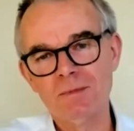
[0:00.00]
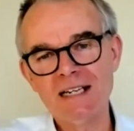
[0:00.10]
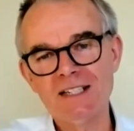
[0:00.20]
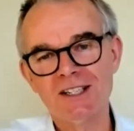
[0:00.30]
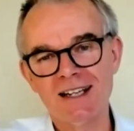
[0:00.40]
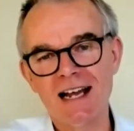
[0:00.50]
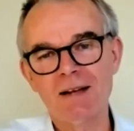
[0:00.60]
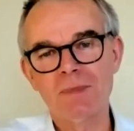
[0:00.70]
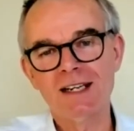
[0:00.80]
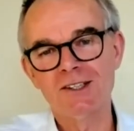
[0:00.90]
mention
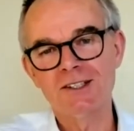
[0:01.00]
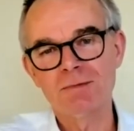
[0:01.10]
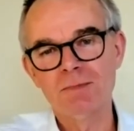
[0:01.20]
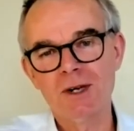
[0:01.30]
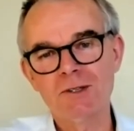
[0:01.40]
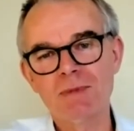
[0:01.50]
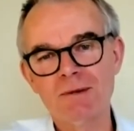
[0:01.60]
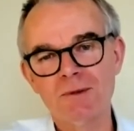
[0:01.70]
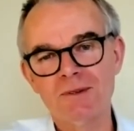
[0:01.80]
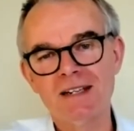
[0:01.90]
that because most
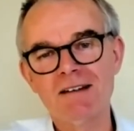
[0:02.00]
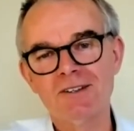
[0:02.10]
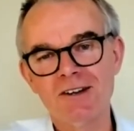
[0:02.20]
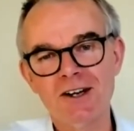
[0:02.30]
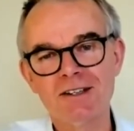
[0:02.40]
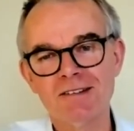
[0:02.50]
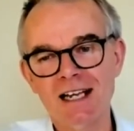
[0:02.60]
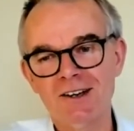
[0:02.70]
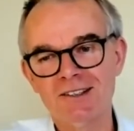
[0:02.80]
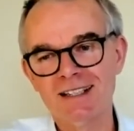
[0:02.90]
people would never have heard of
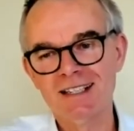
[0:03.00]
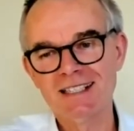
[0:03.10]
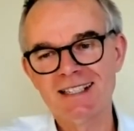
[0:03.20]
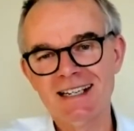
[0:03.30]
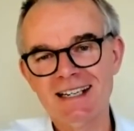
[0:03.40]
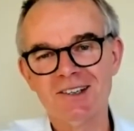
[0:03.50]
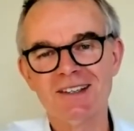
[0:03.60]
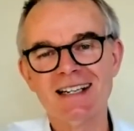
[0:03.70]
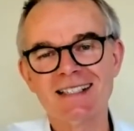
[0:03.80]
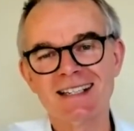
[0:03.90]
it on listening in
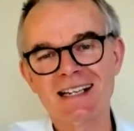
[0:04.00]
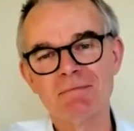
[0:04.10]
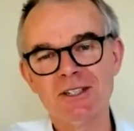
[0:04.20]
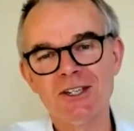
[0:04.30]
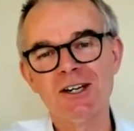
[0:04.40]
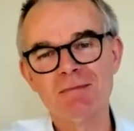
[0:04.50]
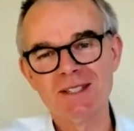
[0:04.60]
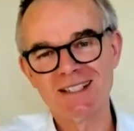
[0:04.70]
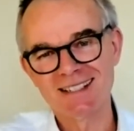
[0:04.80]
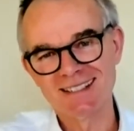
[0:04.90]
on this except the
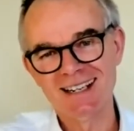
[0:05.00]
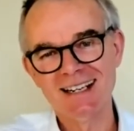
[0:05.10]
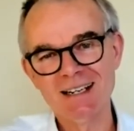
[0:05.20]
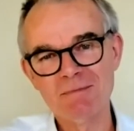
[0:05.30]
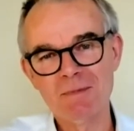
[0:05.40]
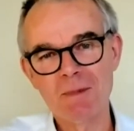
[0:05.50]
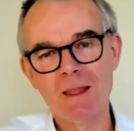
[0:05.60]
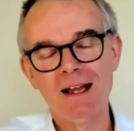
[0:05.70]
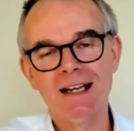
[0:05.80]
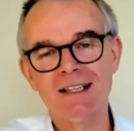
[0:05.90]
Germans.
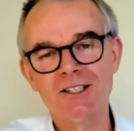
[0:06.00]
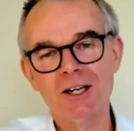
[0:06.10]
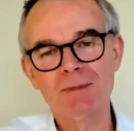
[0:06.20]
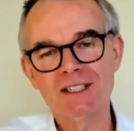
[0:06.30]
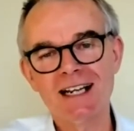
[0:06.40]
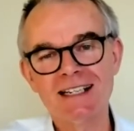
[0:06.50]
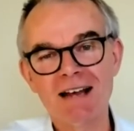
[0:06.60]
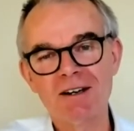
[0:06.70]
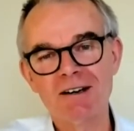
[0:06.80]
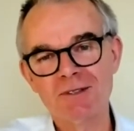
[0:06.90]
The Germans tend to
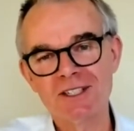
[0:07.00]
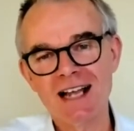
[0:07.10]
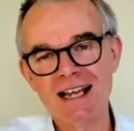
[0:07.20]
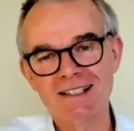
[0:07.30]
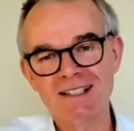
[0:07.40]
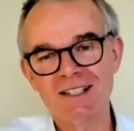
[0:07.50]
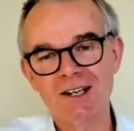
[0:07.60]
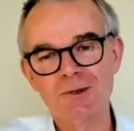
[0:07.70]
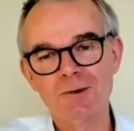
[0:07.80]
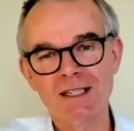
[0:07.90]
have their own standards that
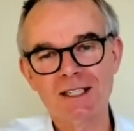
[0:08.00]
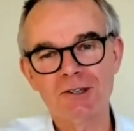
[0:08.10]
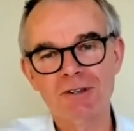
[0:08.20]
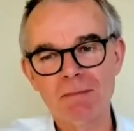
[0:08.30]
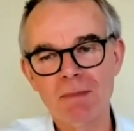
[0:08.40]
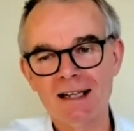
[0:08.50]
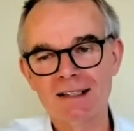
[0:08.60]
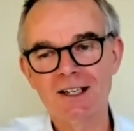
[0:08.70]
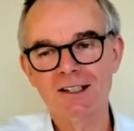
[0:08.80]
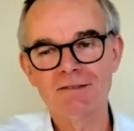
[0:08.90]
don't always creep
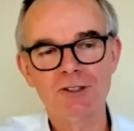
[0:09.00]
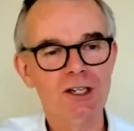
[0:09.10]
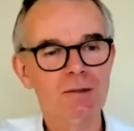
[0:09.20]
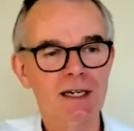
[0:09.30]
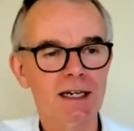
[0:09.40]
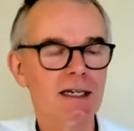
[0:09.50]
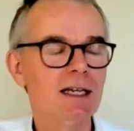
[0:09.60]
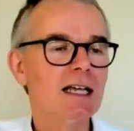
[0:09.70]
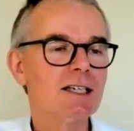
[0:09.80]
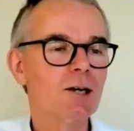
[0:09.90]
outside of Germany.
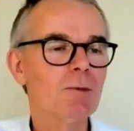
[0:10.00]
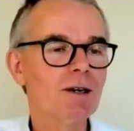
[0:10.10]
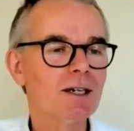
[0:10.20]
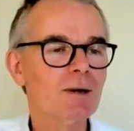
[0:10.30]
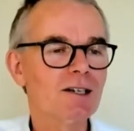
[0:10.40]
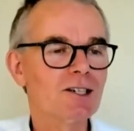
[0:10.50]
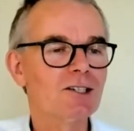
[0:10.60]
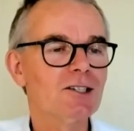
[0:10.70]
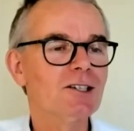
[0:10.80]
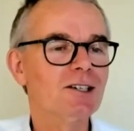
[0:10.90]
So what I'm going to
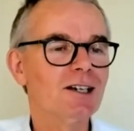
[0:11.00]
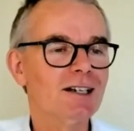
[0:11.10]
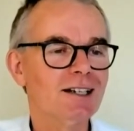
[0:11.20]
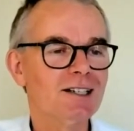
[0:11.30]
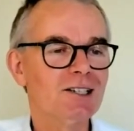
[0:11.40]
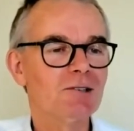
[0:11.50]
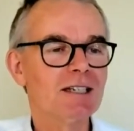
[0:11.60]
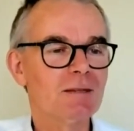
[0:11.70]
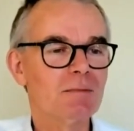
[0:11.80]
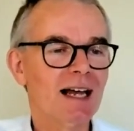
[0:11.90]
ask
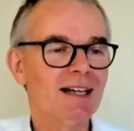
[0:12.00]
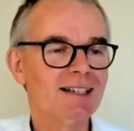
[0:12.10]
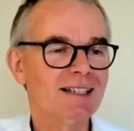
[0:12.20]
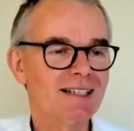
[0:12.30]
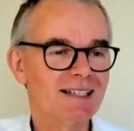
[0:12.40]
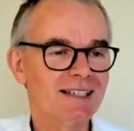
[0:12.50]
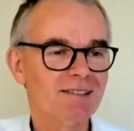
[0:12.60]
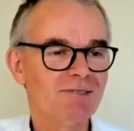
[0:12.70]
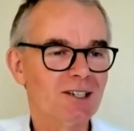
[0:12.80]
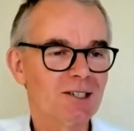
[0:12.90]
Joris about this
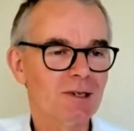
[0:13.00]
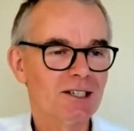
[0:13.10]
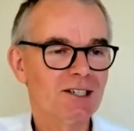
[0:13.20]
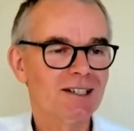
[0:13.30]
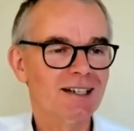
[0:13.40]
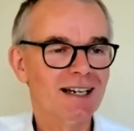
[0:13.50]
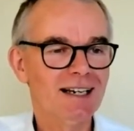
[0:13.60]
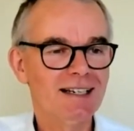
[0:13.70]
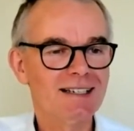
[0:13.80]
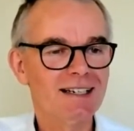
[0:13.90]
first question
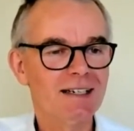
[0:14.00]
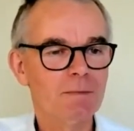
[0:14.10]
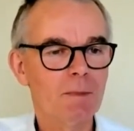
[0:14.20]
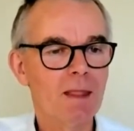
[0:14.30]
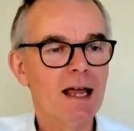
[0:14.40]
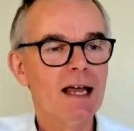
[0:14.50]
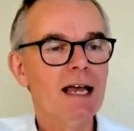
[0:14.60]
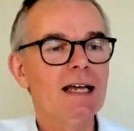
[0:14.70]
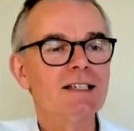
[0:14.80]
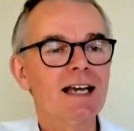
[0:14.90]
is,
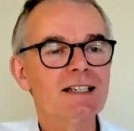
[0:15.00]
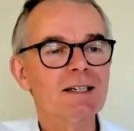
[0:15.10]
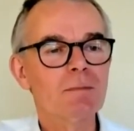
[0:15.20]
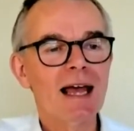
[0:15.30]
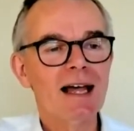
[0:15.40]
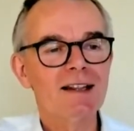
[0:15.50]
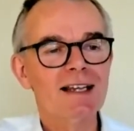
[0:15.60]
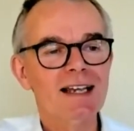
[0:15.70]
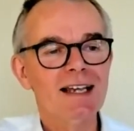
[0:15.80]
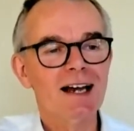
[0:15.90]
tell us about
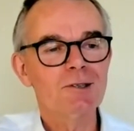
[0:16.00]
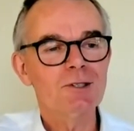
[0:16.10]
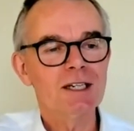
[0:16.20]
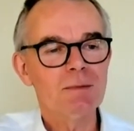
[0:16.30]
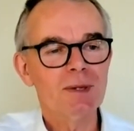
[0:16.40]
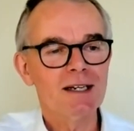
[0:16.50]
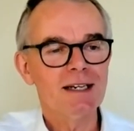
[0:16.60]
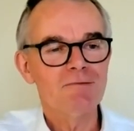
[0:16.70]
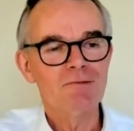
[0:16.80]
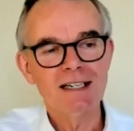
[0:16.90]
the
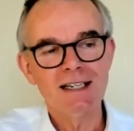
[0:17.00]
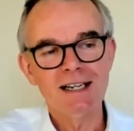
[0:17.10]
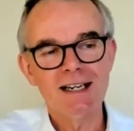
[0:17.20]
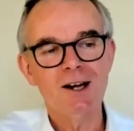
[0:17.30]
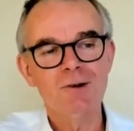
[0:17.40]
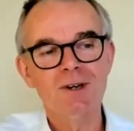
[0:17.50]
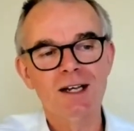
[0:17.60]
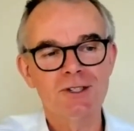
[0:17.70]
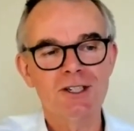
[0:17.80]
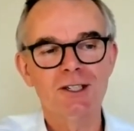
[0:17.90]
OCP Ready
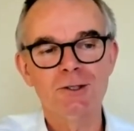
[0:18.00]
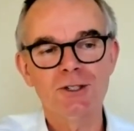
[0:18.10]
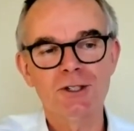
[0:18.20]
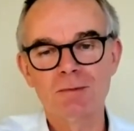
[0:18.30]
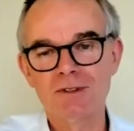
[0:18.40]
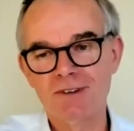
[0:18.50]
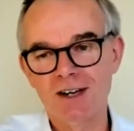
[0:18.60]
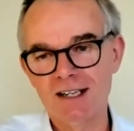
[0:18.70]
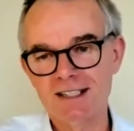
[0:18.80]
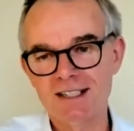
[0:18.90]
Colo solution
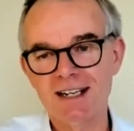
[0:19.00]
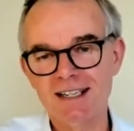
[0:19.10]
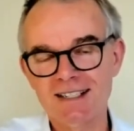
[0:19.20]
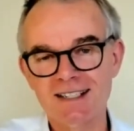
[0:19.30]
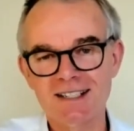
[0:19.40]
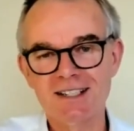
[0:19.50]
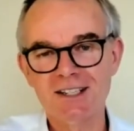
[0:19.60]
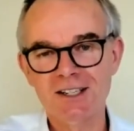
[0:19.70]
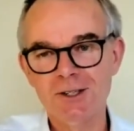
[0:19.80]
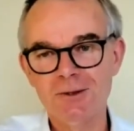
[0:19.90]
provider status
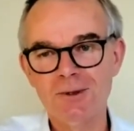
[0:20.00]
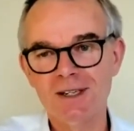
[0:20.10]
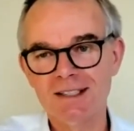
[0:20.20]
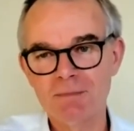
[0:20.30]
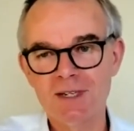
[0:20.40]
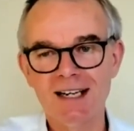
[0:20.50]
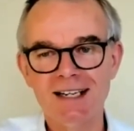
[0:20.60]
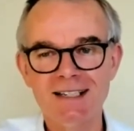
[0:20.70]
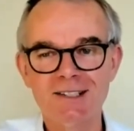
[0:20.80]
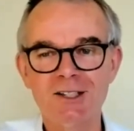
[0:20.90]
that you
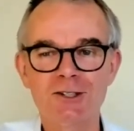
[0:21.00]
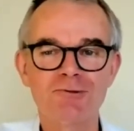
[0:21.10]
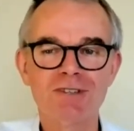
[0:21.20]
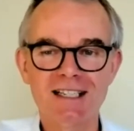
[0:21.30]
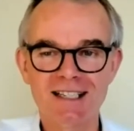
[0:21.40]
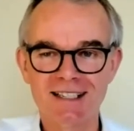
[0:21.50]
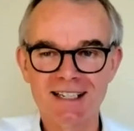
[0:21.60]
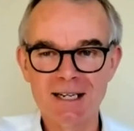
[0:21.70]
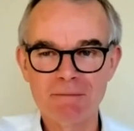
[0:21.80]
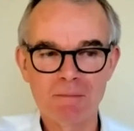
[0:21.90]
obtained just
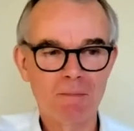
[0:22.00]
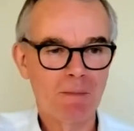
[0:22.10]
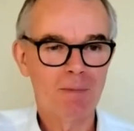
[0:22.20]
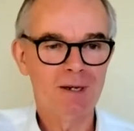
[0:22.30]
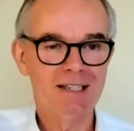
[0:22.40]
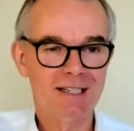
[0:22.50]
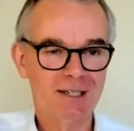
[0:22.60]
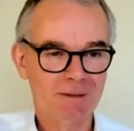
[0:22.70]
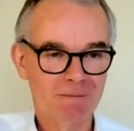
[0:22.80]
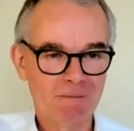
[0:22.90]
recently,
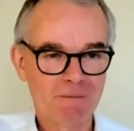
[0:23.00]
please.